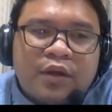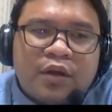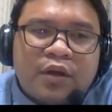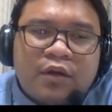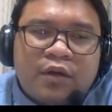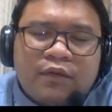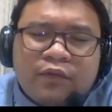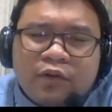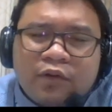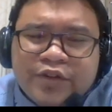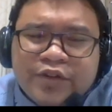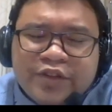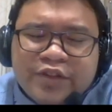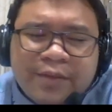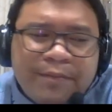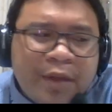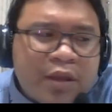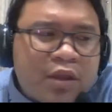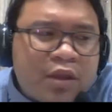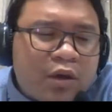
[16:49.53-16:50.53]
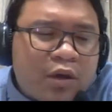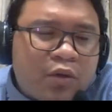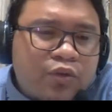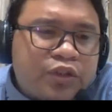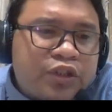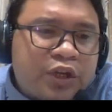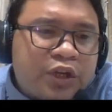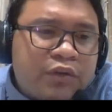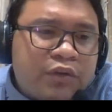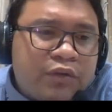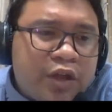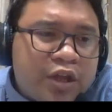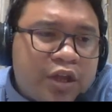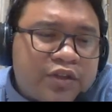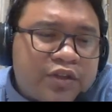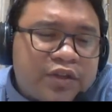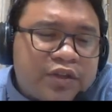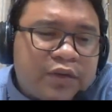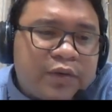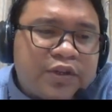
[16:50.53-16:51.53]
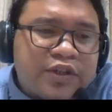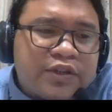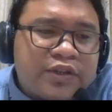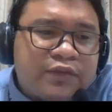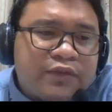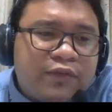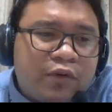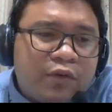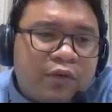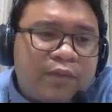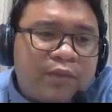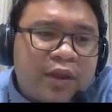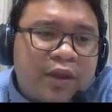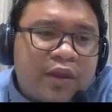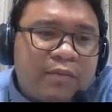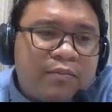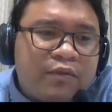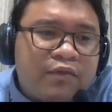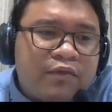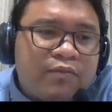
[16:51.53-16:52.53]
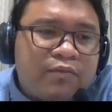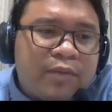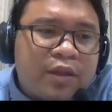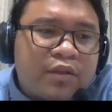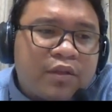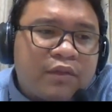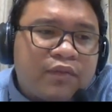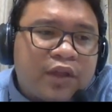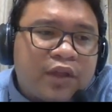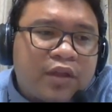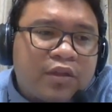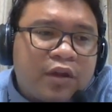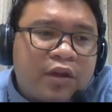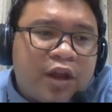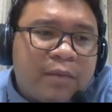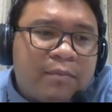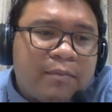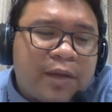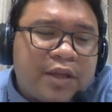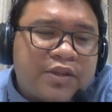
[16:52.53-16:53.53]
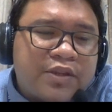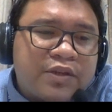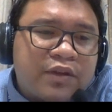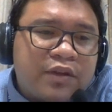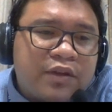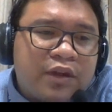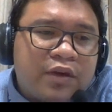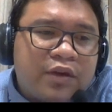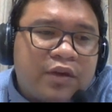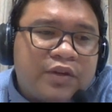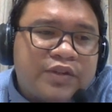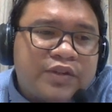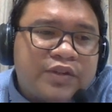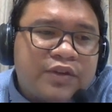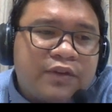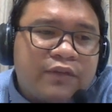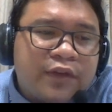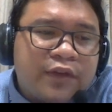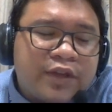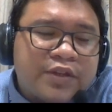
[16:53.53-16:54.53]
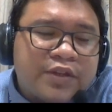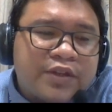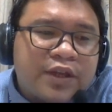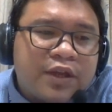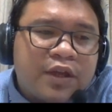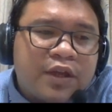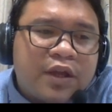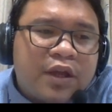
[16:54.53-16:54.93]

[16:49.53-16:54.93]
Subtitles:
Of course, the mid-ocean ridge, which is formed by the movement of tectonic plates on the Earth's surface.